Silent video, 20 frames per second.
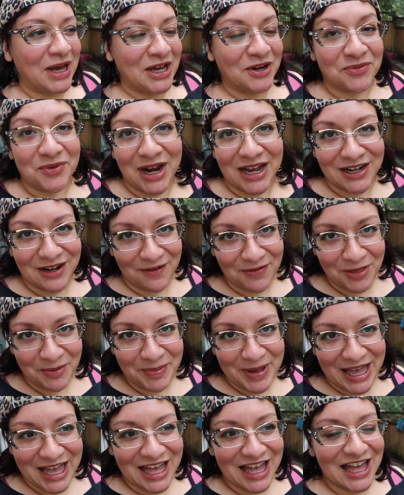But right off the
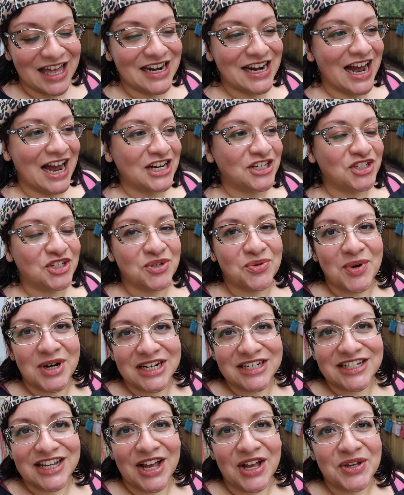bat, I do
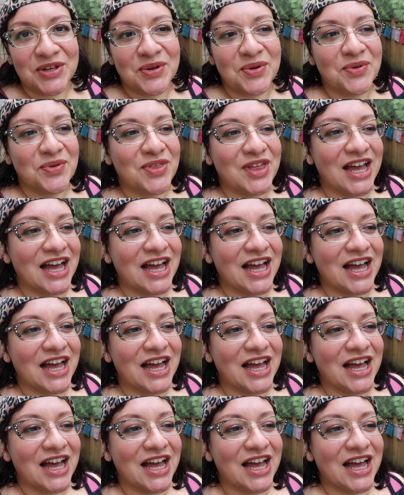wanna tell you